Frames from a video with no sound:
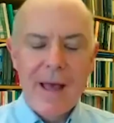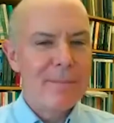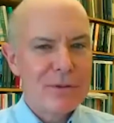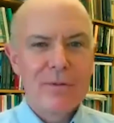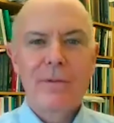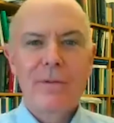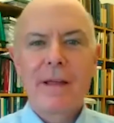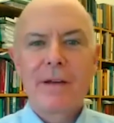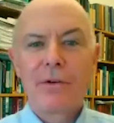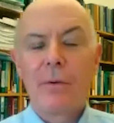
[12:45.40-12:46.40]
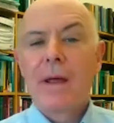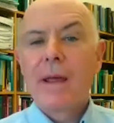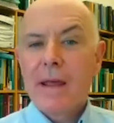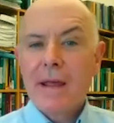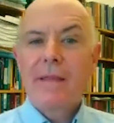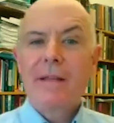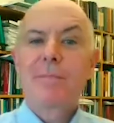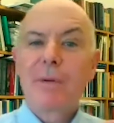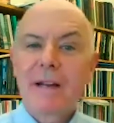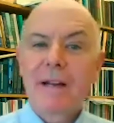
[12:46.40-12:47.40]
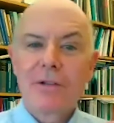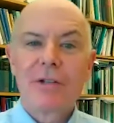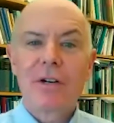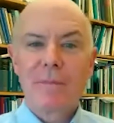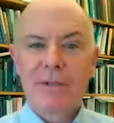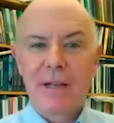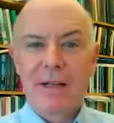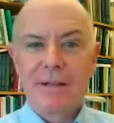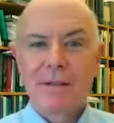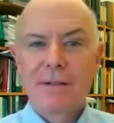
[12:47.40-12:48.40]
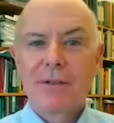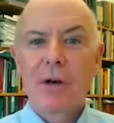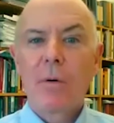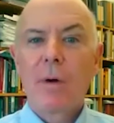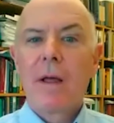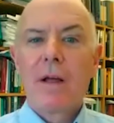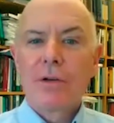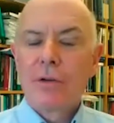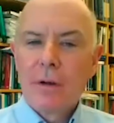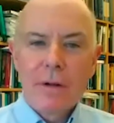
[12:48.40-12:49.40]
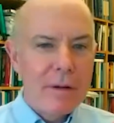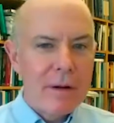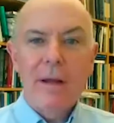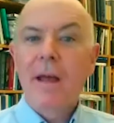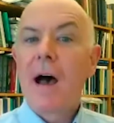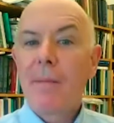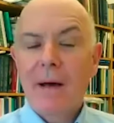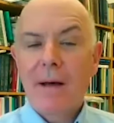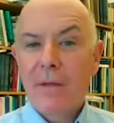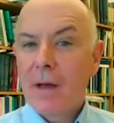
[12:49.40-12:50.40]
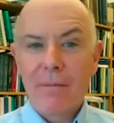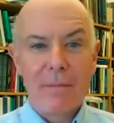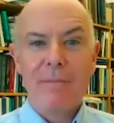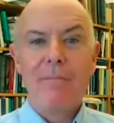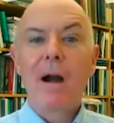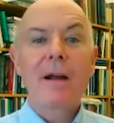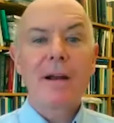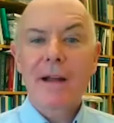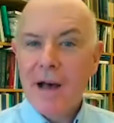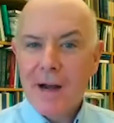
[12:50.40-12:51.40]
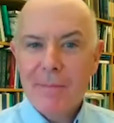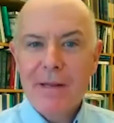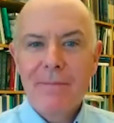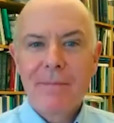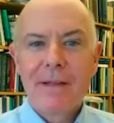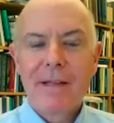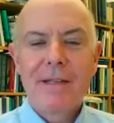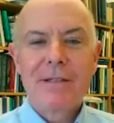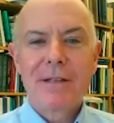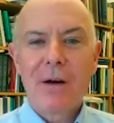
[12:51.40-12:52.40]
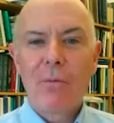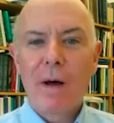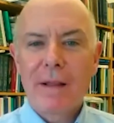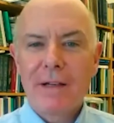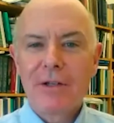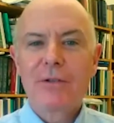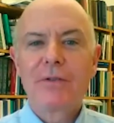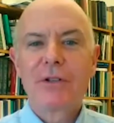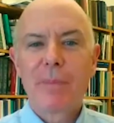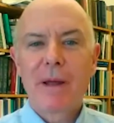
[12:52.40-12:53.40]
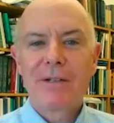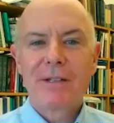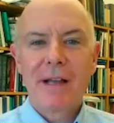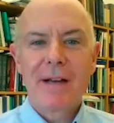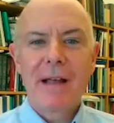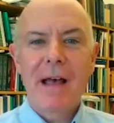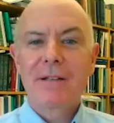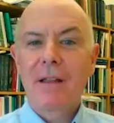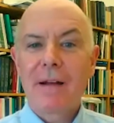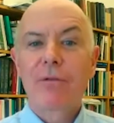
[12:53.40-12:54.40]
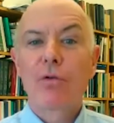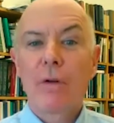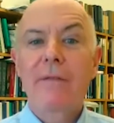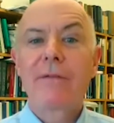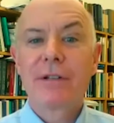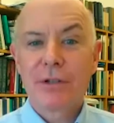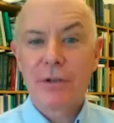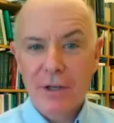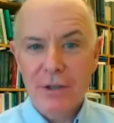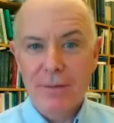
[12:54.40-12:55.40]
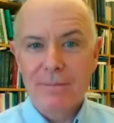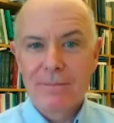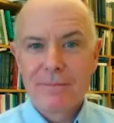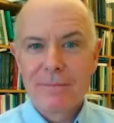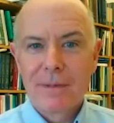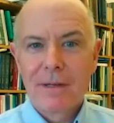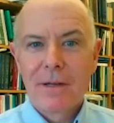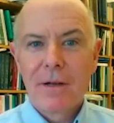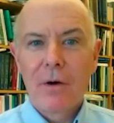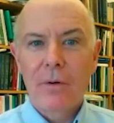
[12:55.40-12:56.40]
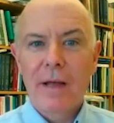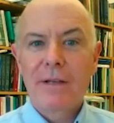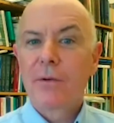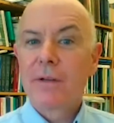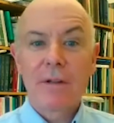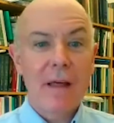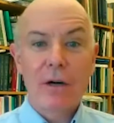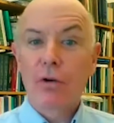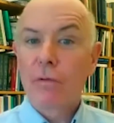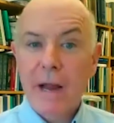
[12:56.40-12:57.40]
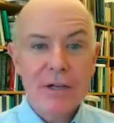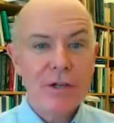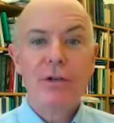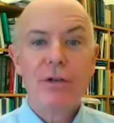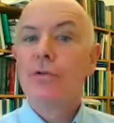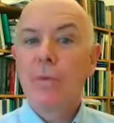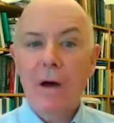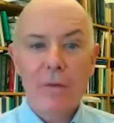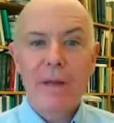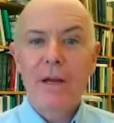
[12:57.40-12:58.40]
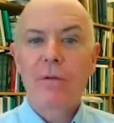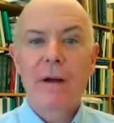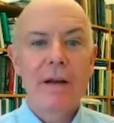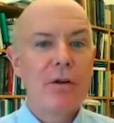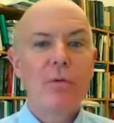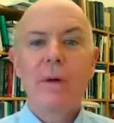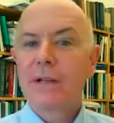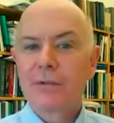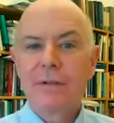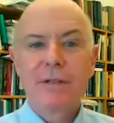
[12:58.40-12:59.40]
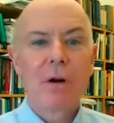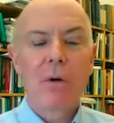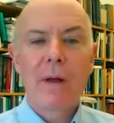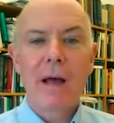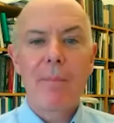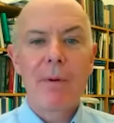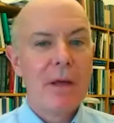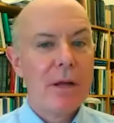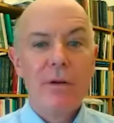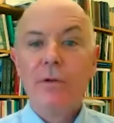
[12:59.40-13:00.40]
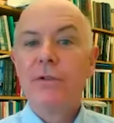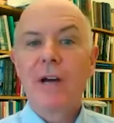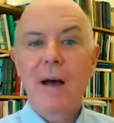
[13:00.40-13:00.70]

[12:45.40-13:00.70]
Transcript: absolutely they do in this particular circumstance so com, uh, a, a, market economy is uh, one that joseph schumpeter said has a lot of creative destruction okay so there's a lot of creation new wealth being created new industries growing up new